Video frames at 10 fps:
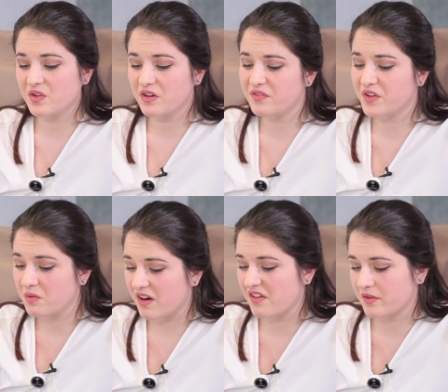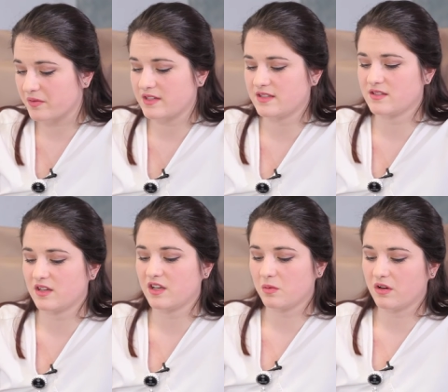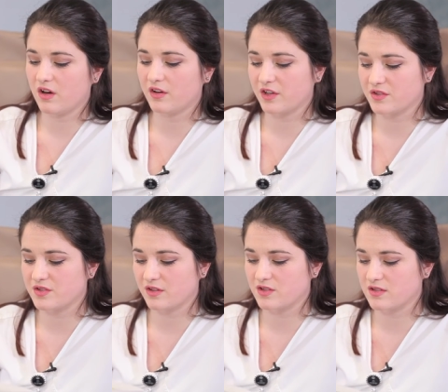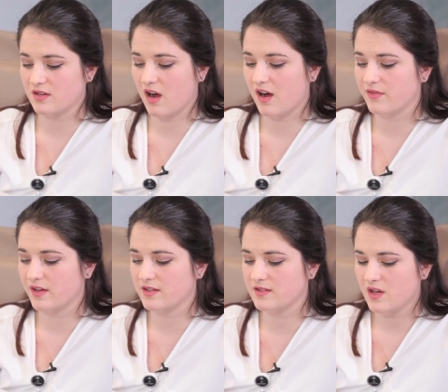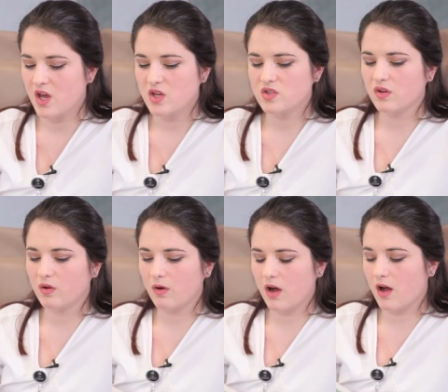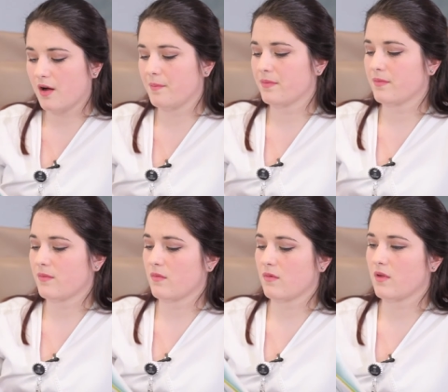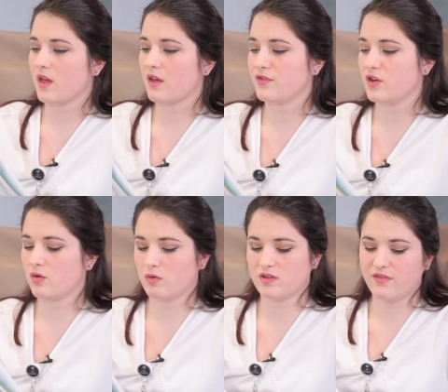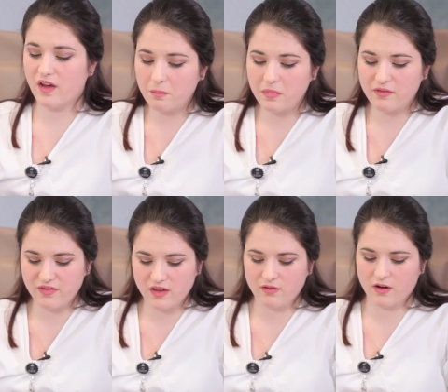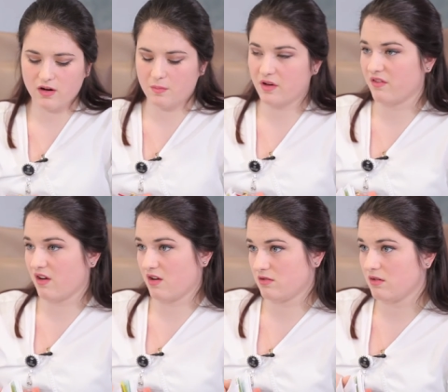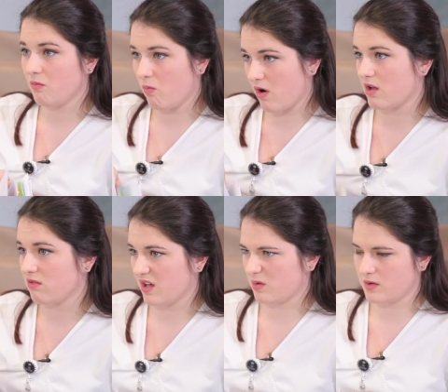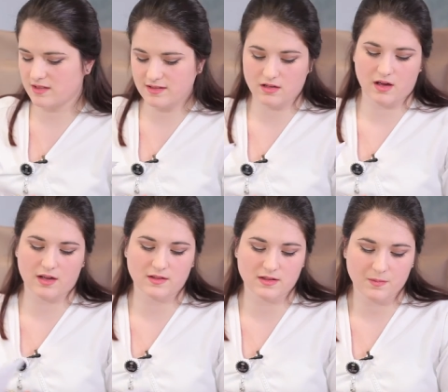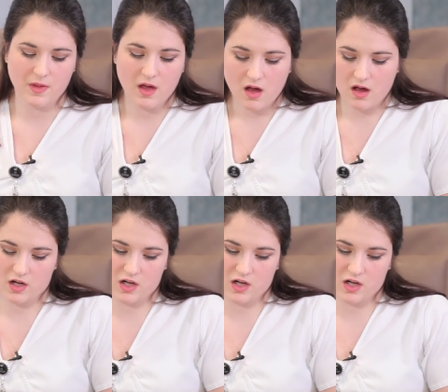there are a few other reasons that you would call your surgeon's office. So um, if you develop a fever above 101, like we discussed, uh,